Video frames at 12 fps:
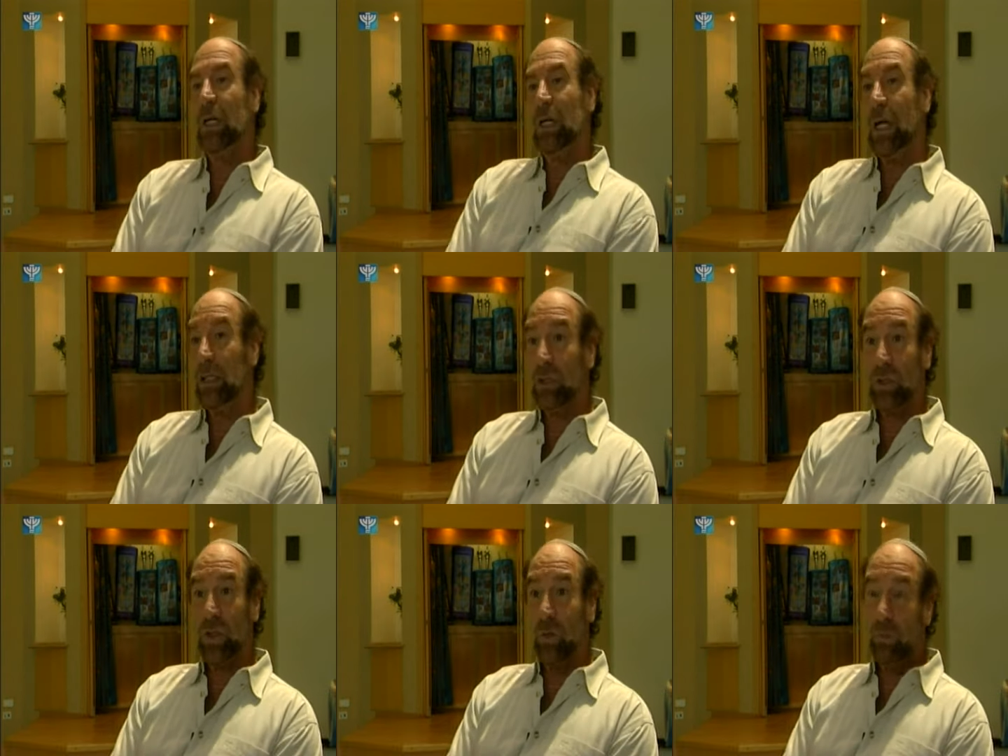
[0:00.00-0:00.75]
And
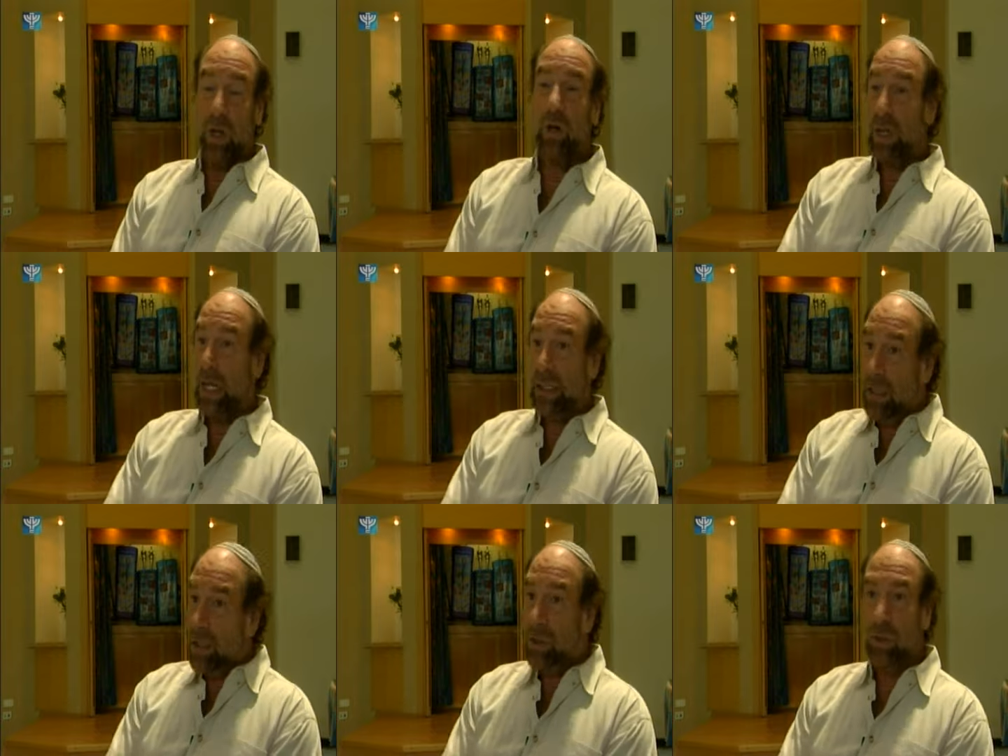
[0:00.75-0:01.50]
so Beryl Katz
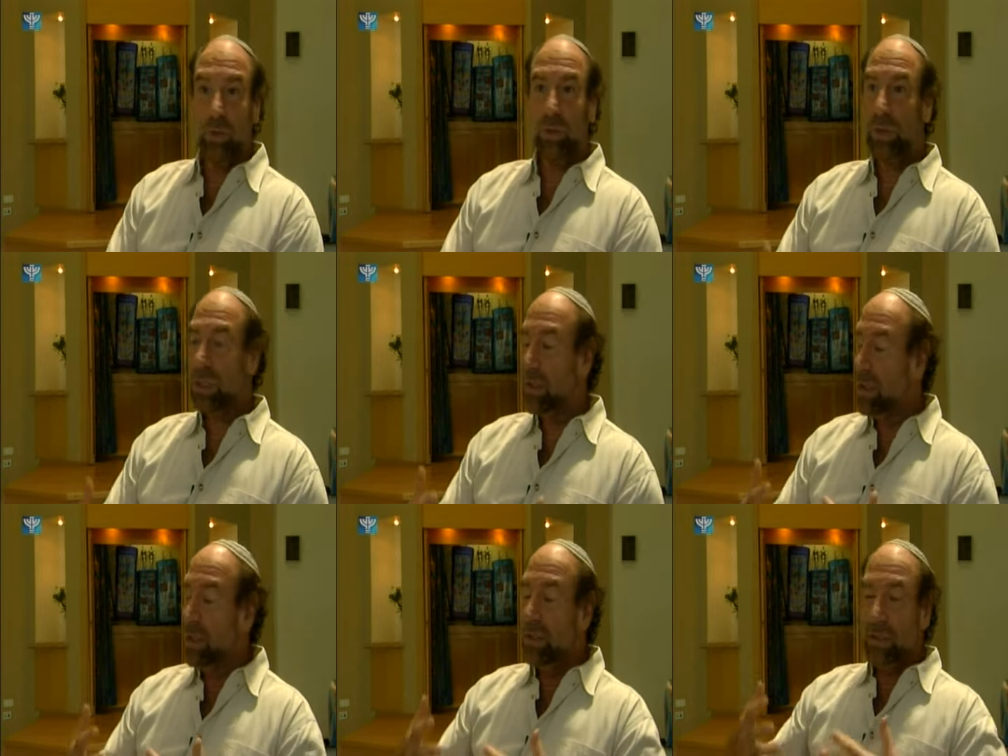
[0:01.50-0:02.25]
Nelson, who was a
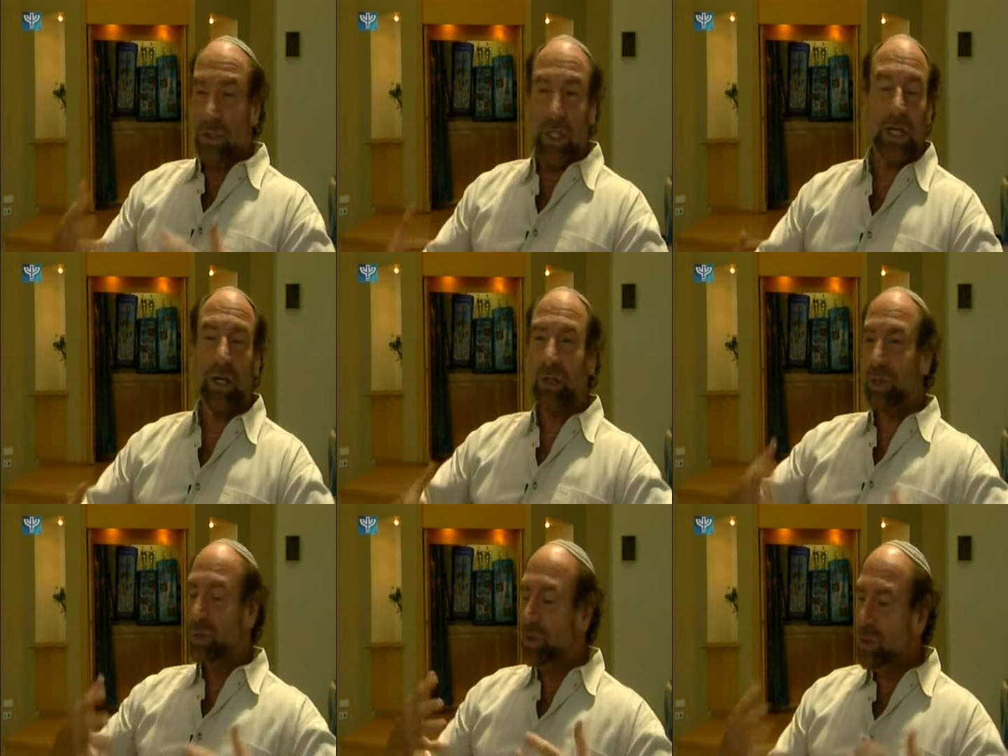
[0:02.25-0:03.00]
secular
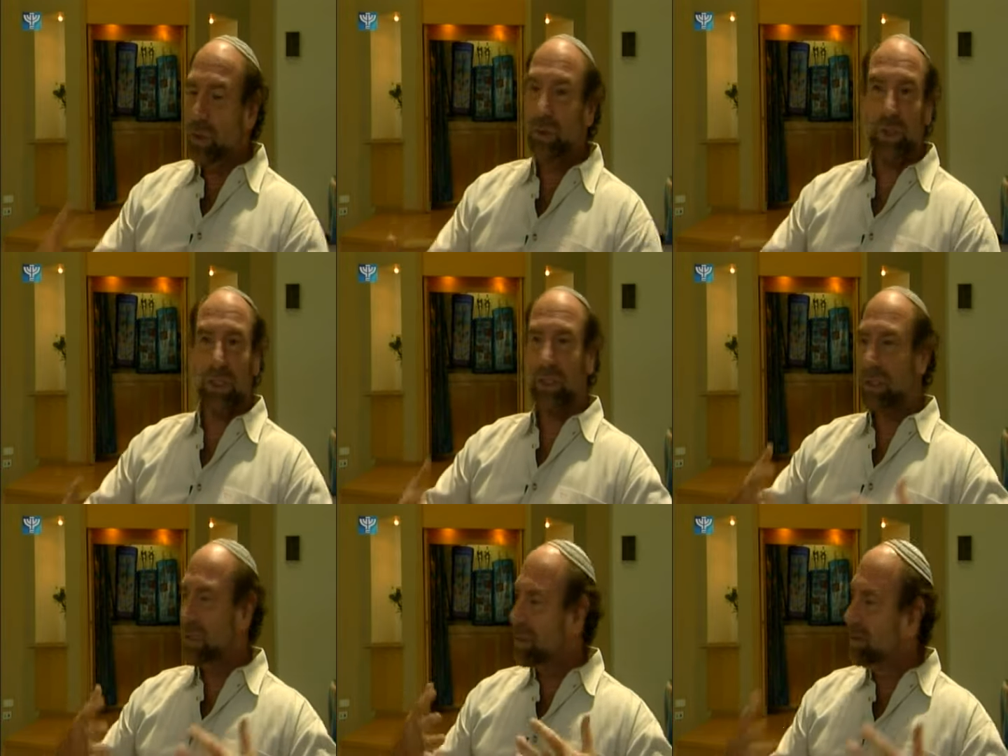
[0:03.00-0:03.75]

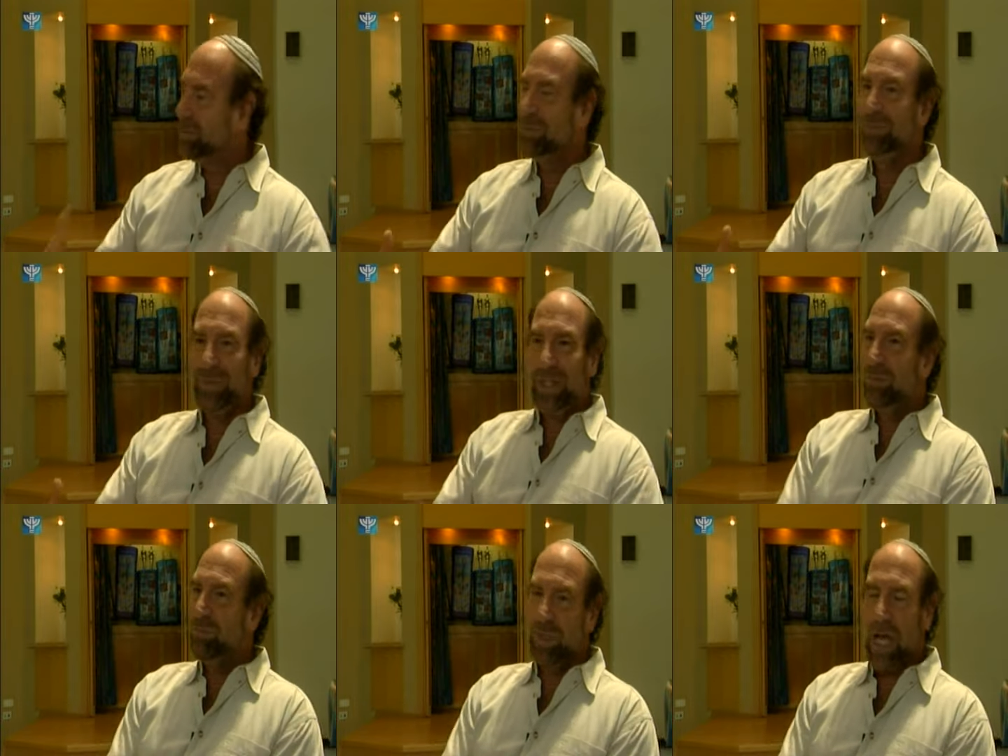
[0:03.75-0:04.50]
socialist,
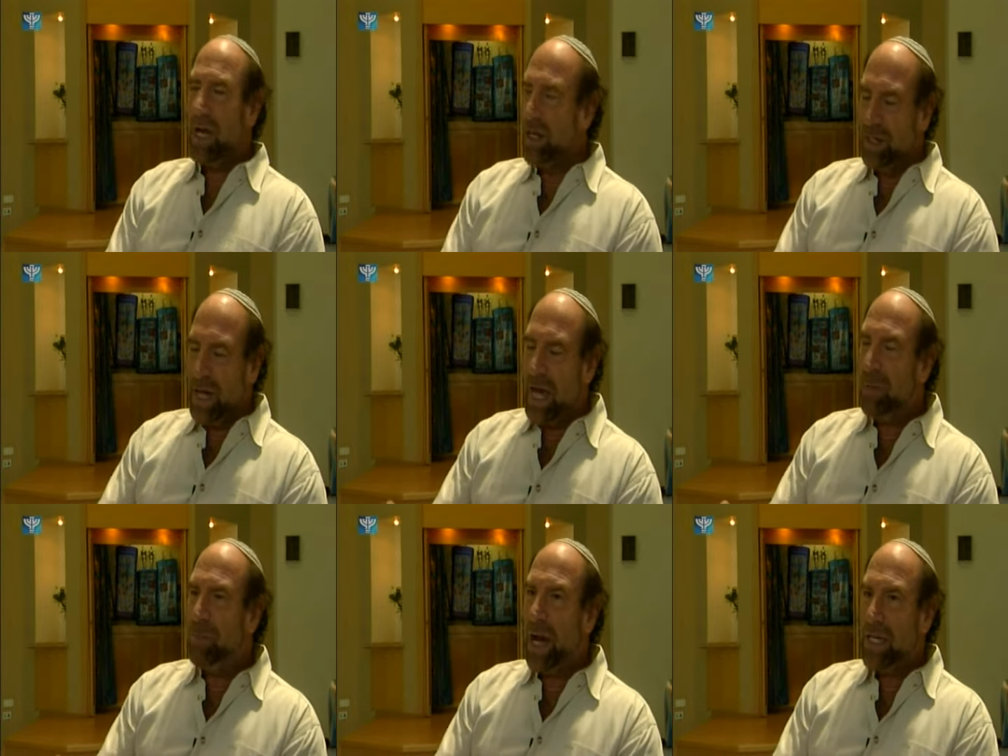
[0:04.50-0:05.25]
not a
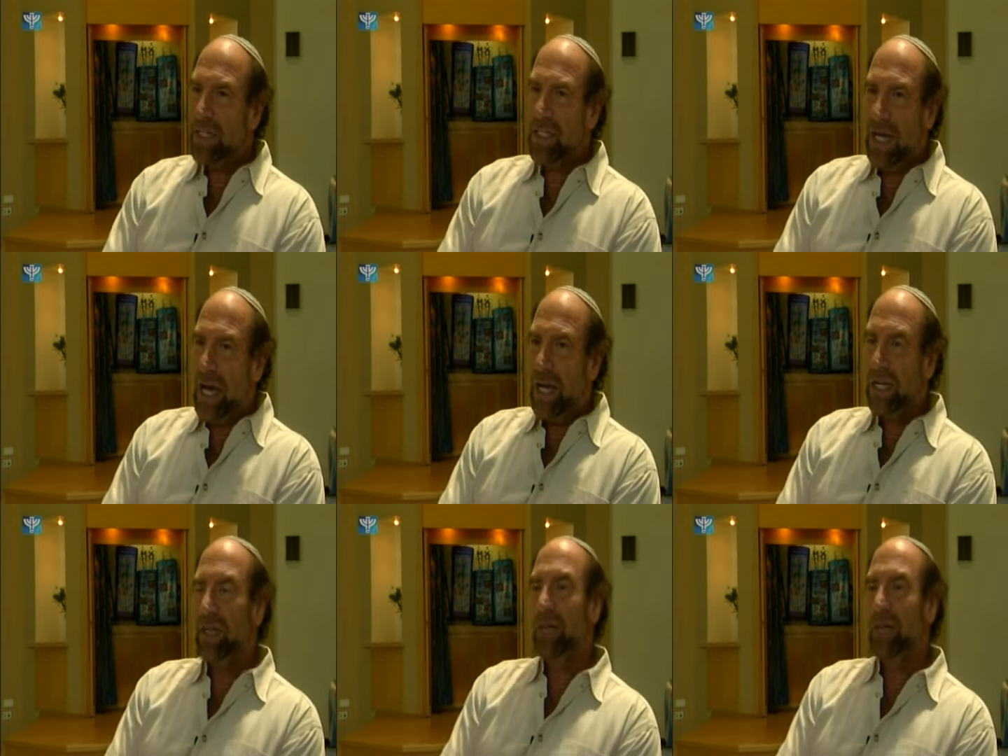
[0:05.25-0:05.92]
pious guy,